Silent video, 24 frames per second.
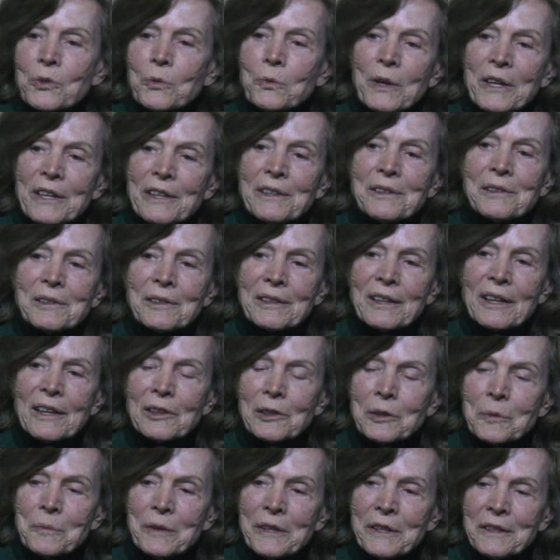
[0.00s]
across the
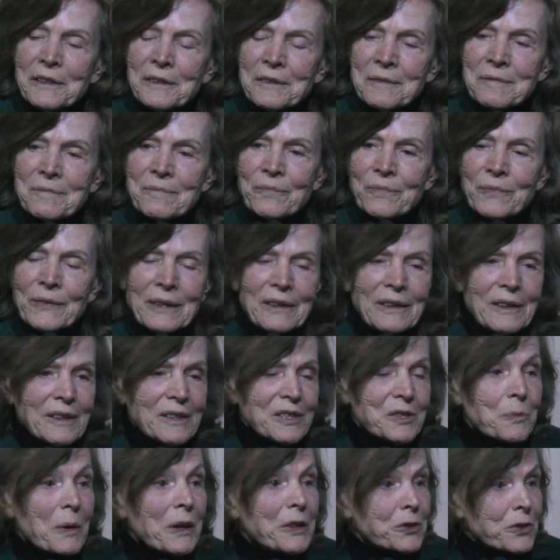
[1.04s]
way in Alameda.
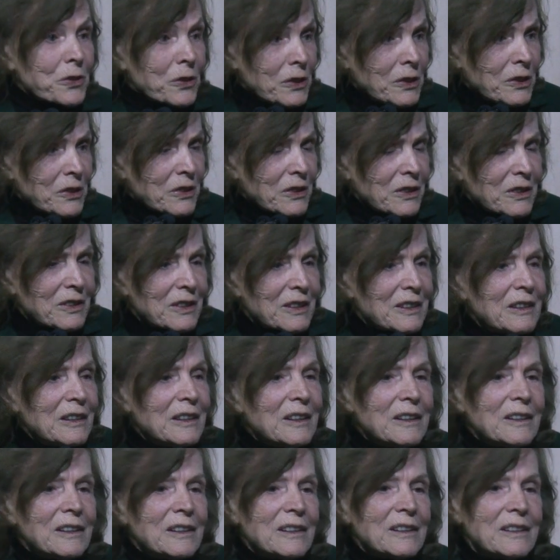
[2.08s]
It's my
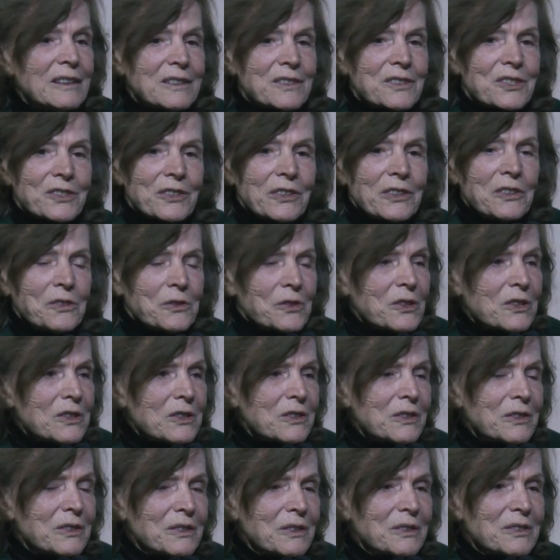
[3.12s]
daughter and
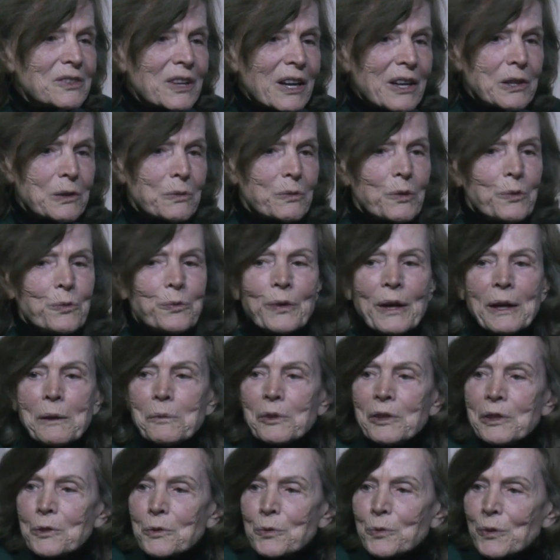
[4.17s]
son-in-law,
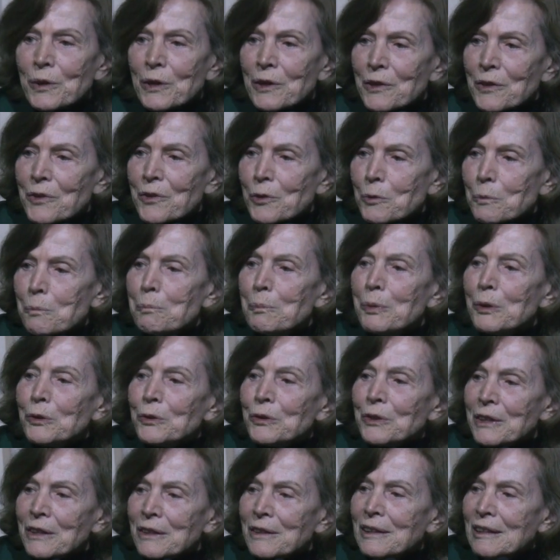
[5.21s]
kind of a family affair.
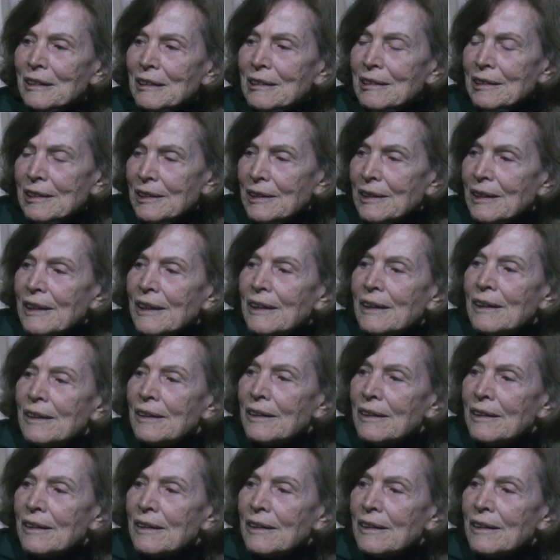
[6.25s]
They're building